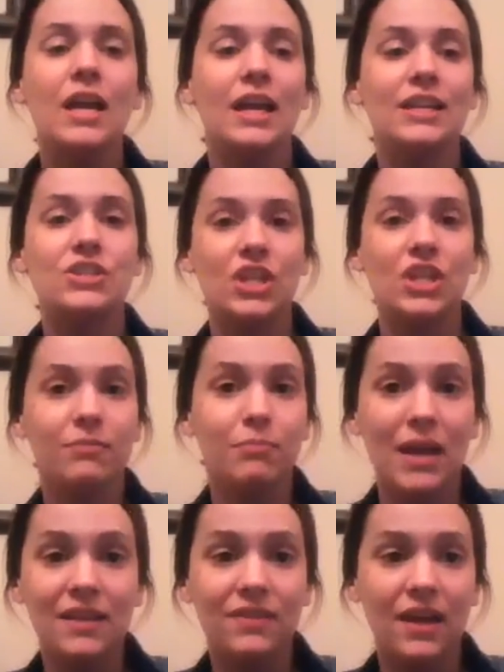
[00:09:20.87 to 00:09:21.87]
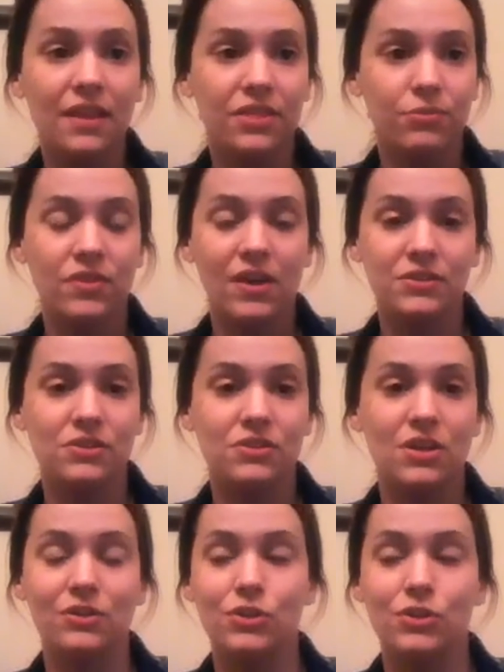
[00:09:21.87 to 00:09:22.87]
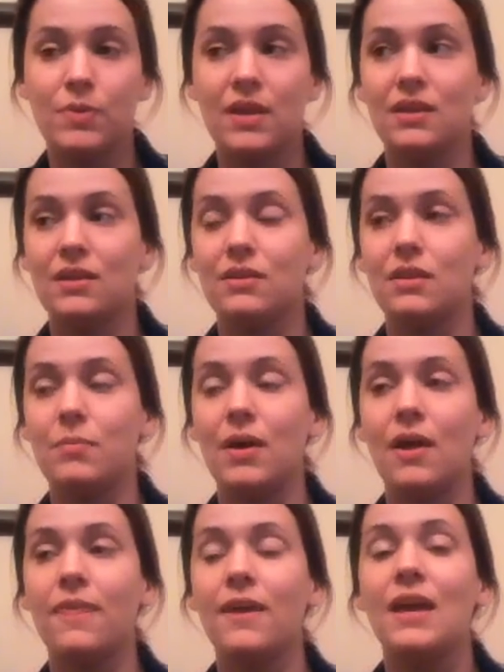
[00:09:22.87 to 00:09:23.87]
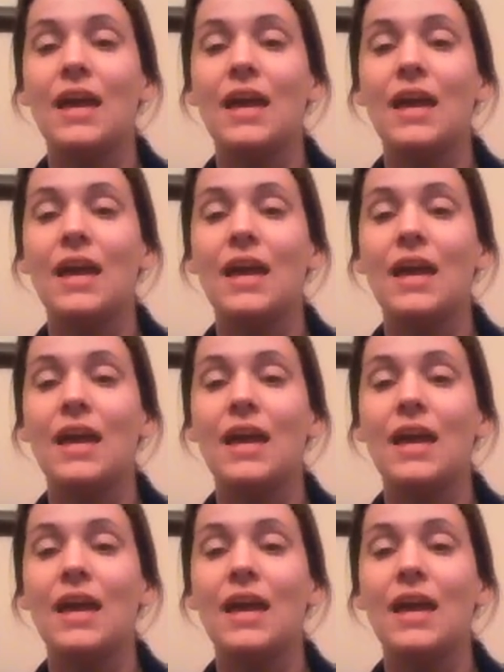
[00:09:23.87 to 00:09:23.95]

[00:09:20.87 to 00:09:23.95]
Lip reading: and she made that $3,000 by the end of the month,